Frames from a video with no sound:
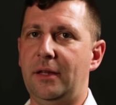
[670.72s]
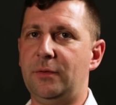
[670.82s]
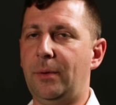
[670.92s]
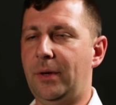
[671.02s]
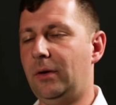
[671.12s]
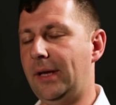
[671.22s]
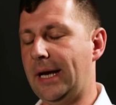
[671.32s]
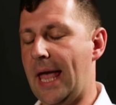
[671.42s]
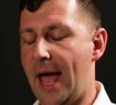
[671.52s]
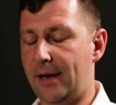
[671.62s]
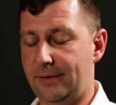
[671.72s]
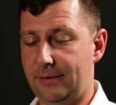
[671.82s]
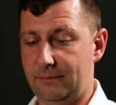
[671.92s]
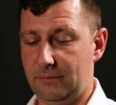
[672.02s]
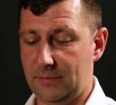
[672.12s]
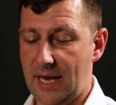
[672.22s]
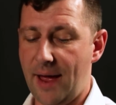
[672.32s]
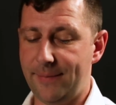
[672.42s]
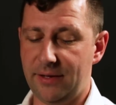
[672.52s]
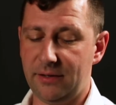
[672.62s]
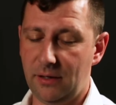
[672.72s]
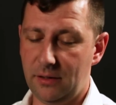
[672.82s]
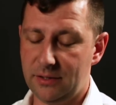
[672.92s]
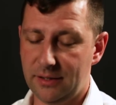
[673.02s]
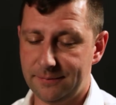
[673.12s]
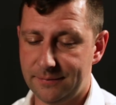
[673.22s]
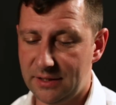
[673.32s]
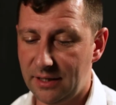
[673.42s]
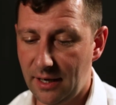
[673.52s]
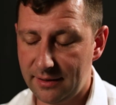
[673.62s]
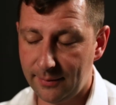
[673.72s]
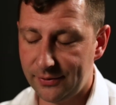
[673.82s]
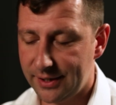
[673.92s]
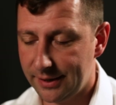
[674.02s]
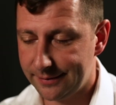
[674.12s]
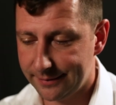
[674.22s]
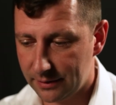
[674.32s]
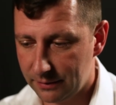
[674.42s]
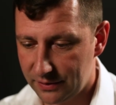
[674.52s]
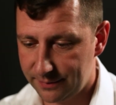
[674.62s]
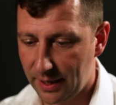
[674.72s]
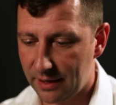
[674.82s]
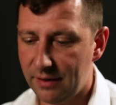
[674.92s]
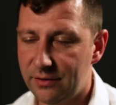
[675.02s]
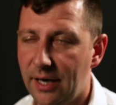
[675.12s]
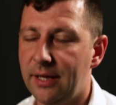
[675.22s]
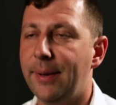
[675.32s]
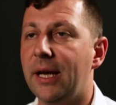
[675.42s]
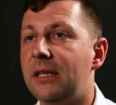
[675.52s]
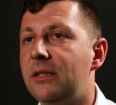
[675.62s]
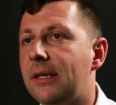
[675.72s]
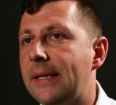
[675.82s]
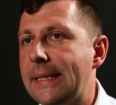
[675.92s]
there's what we call our CAT methodology, C-A-T-T, which is part of our training package,